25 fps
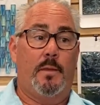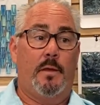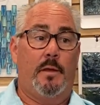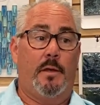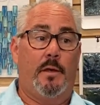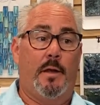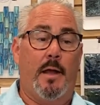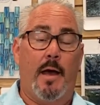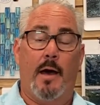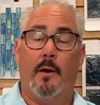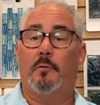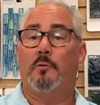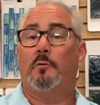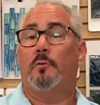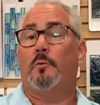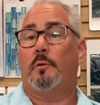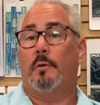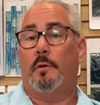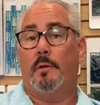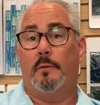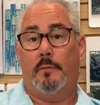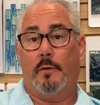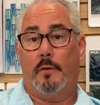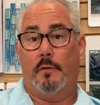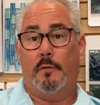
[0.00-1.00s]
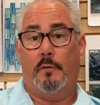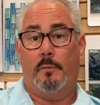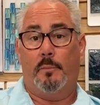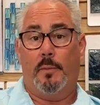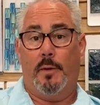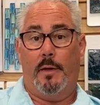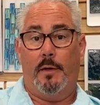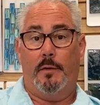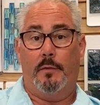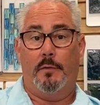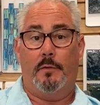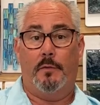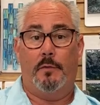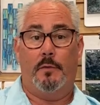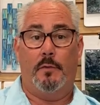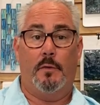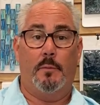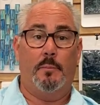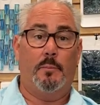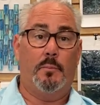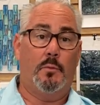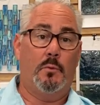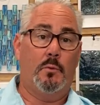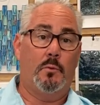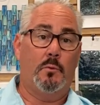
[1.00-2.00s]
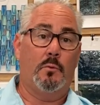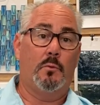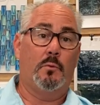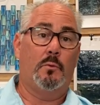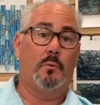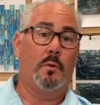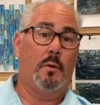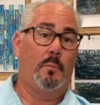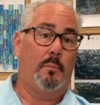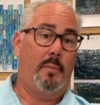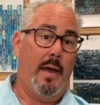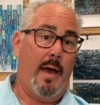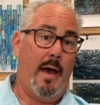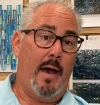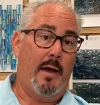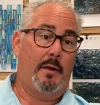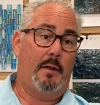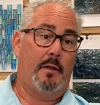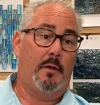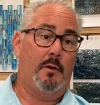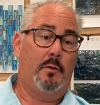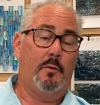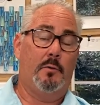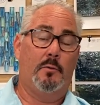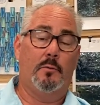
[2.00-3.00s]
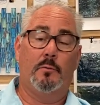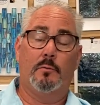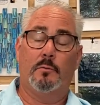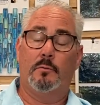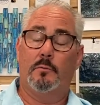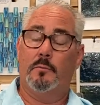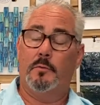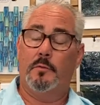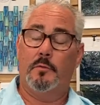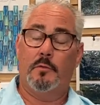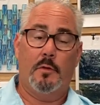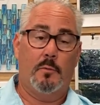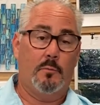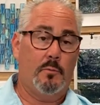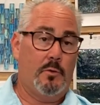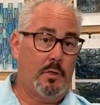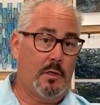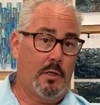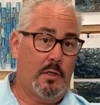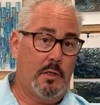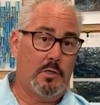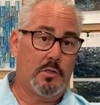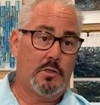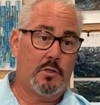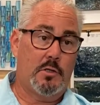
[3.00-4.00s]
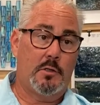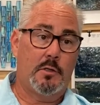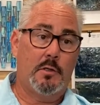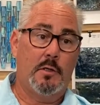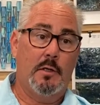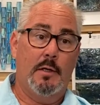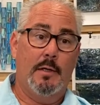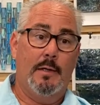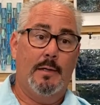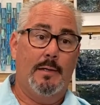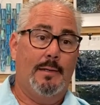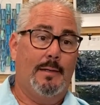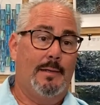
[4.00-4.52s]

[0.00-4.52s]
an outdoor living space, a pool, a patio, summer kitchen,